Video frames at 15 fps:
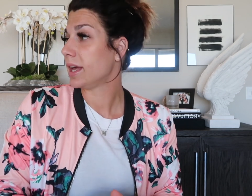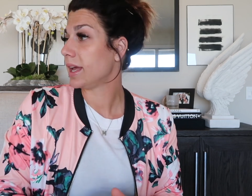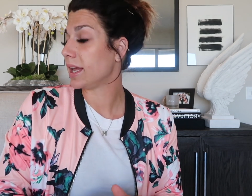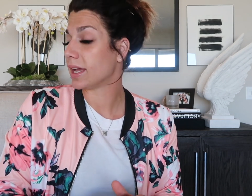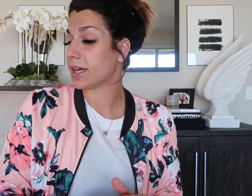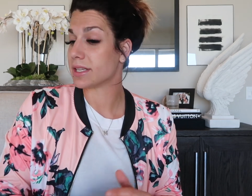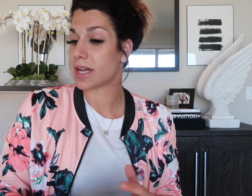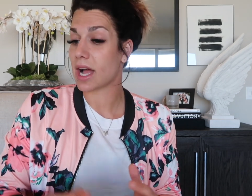
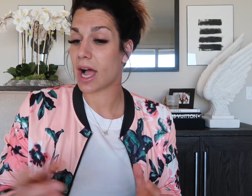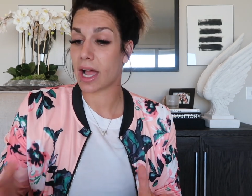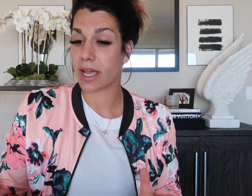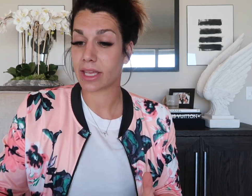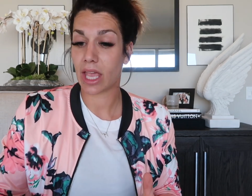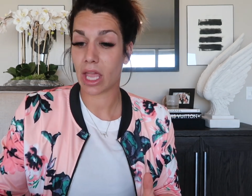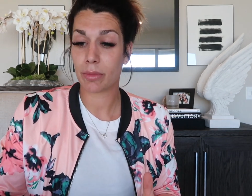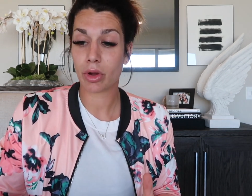And I
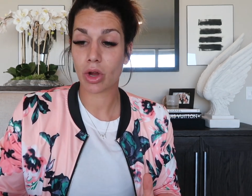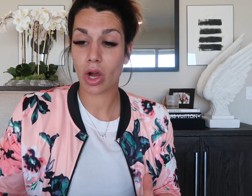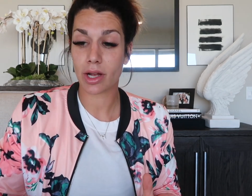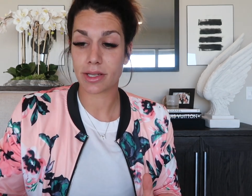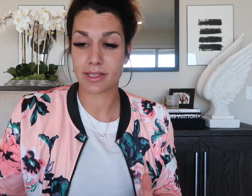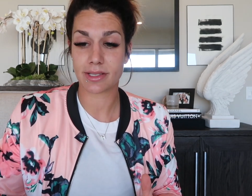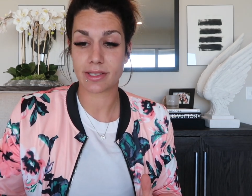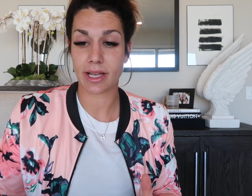came
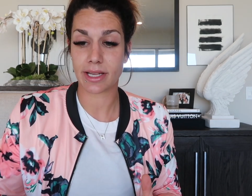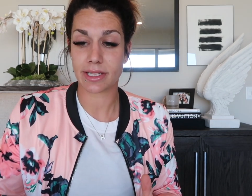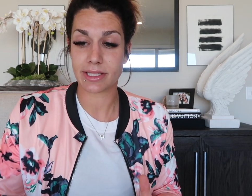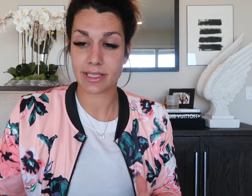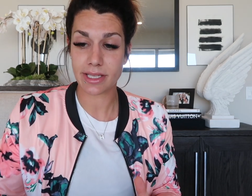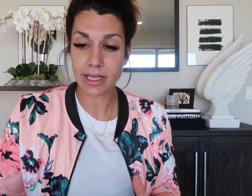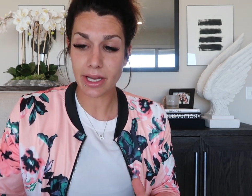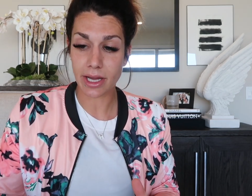across this
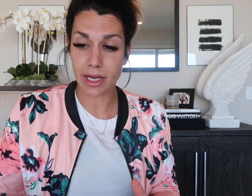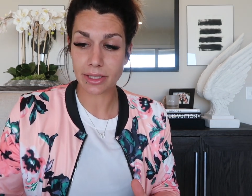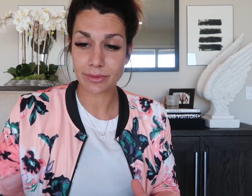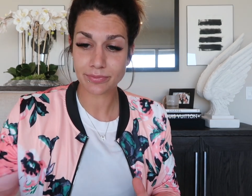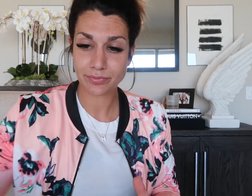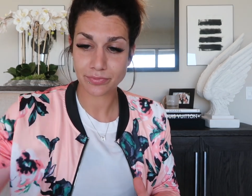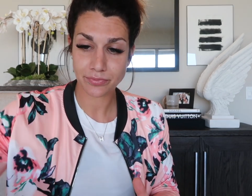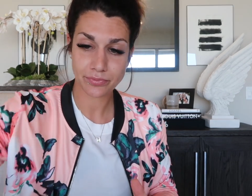
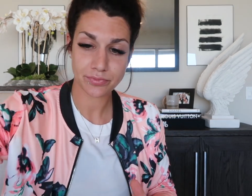idea